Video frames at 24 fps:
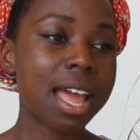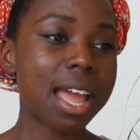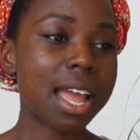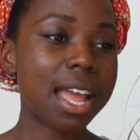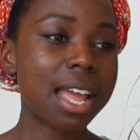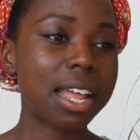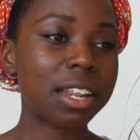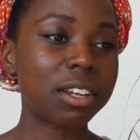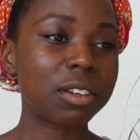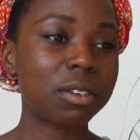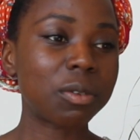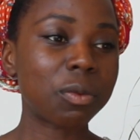
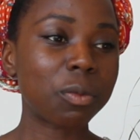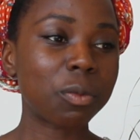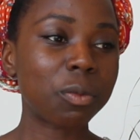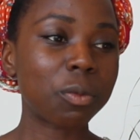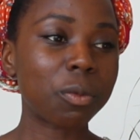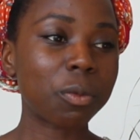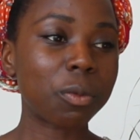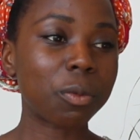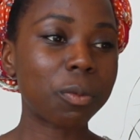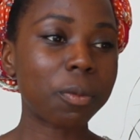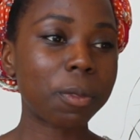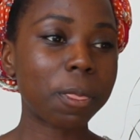and
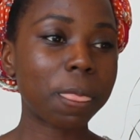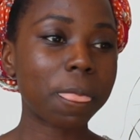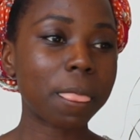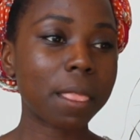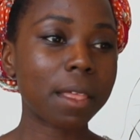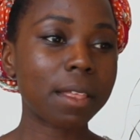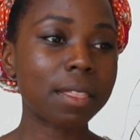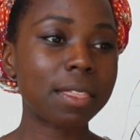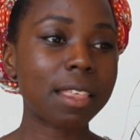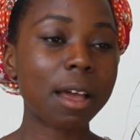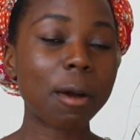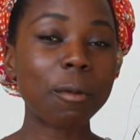
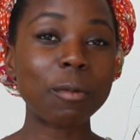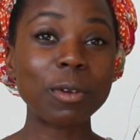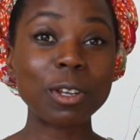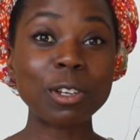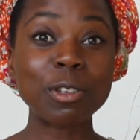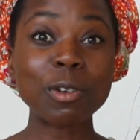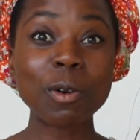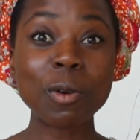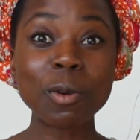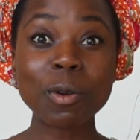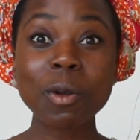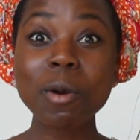that we
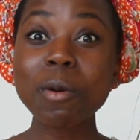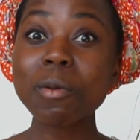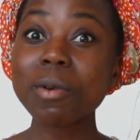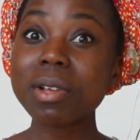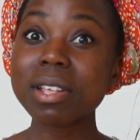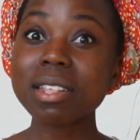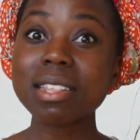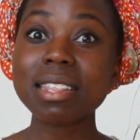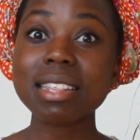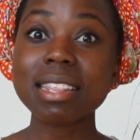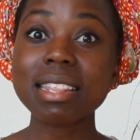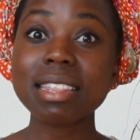don't
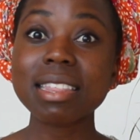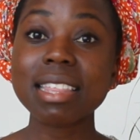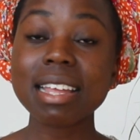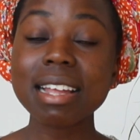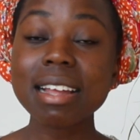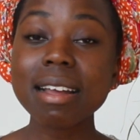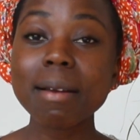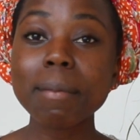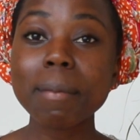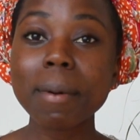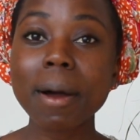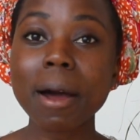always
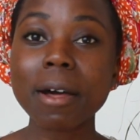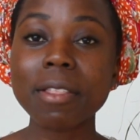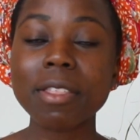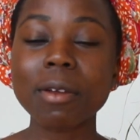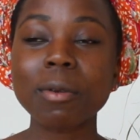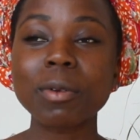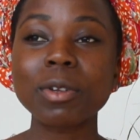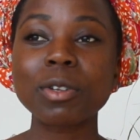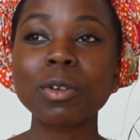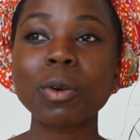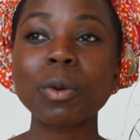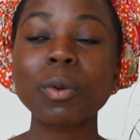think about,
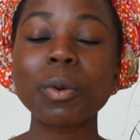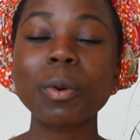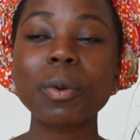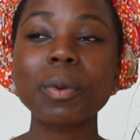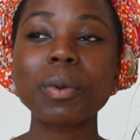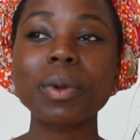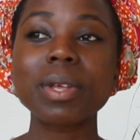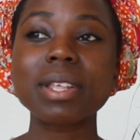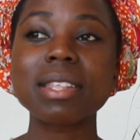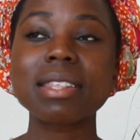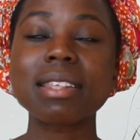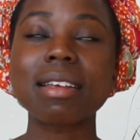that we don't
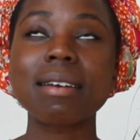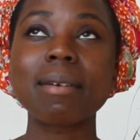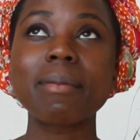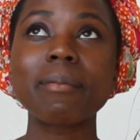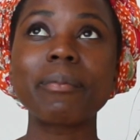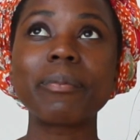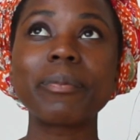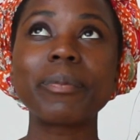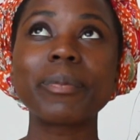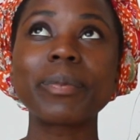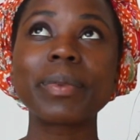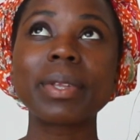always
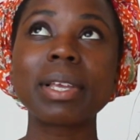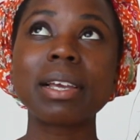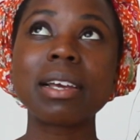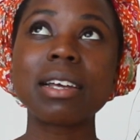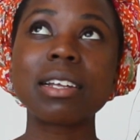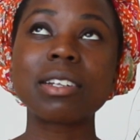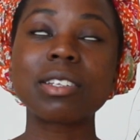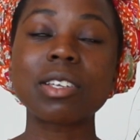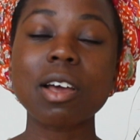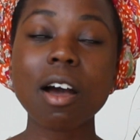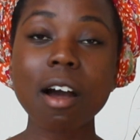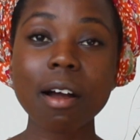um,
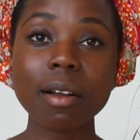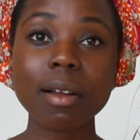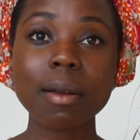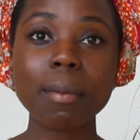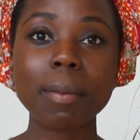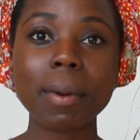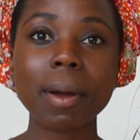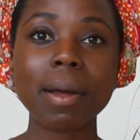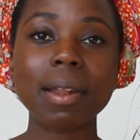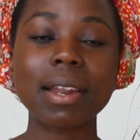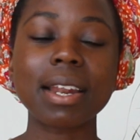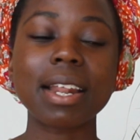talk
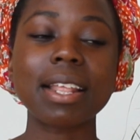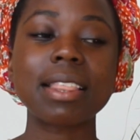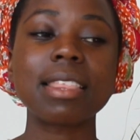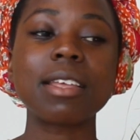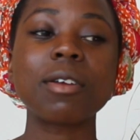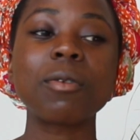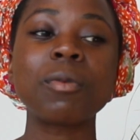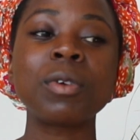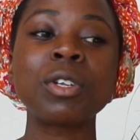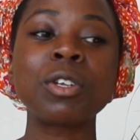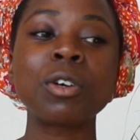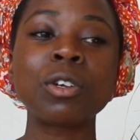about. And I
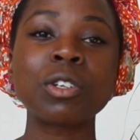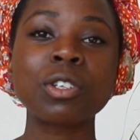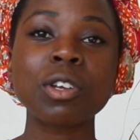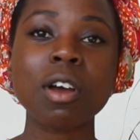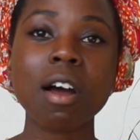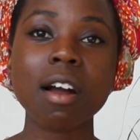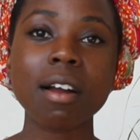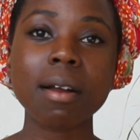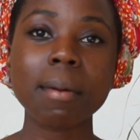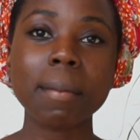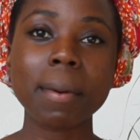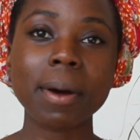think we don't
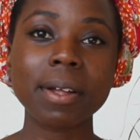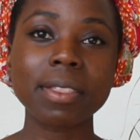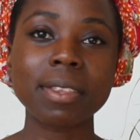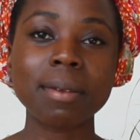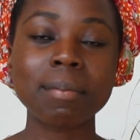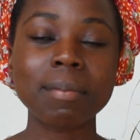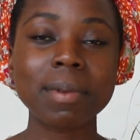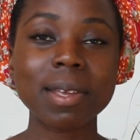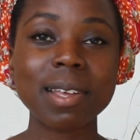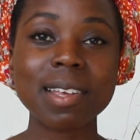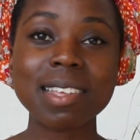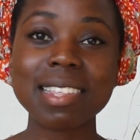talk about
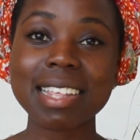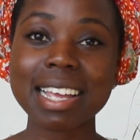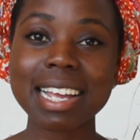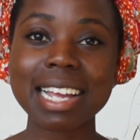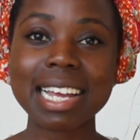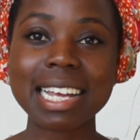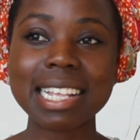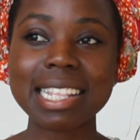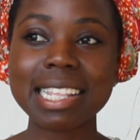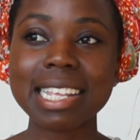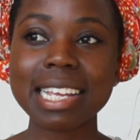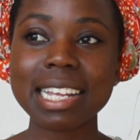them because,
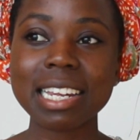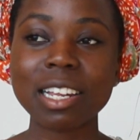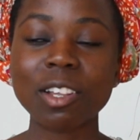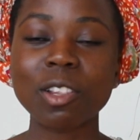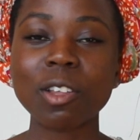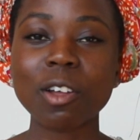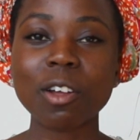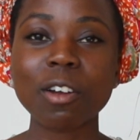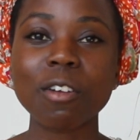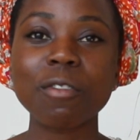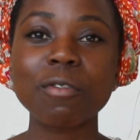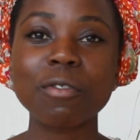like I said, a
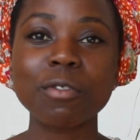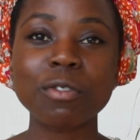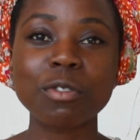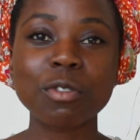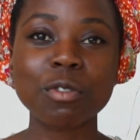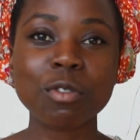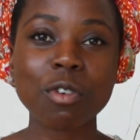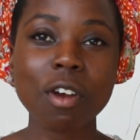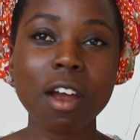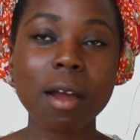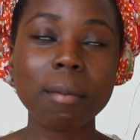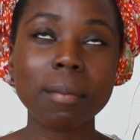lot of
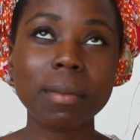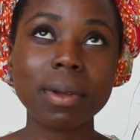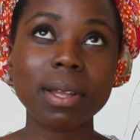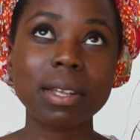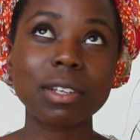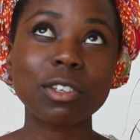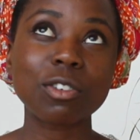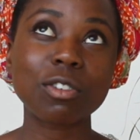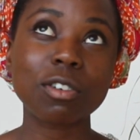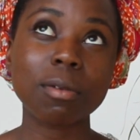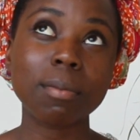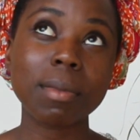trauma,
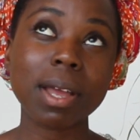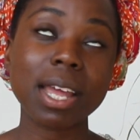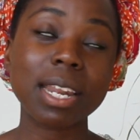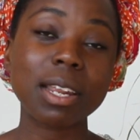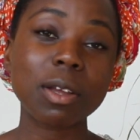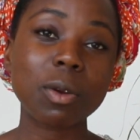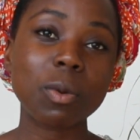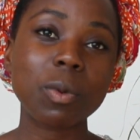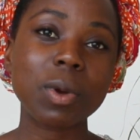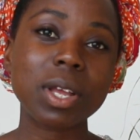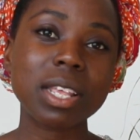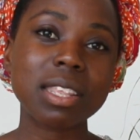
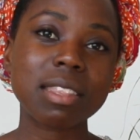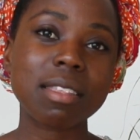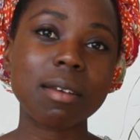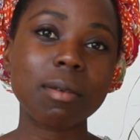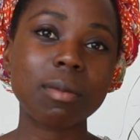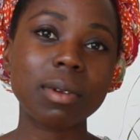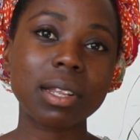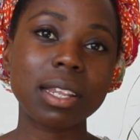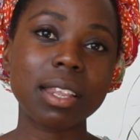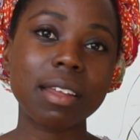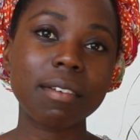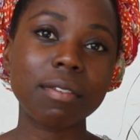traumatic ways
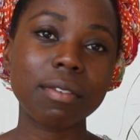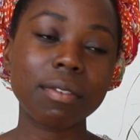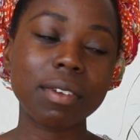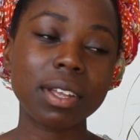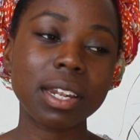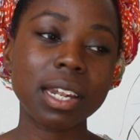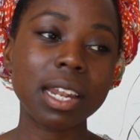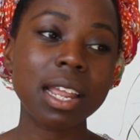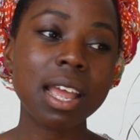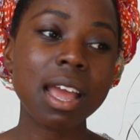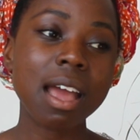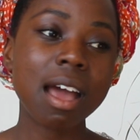that we live
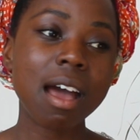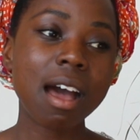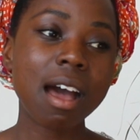in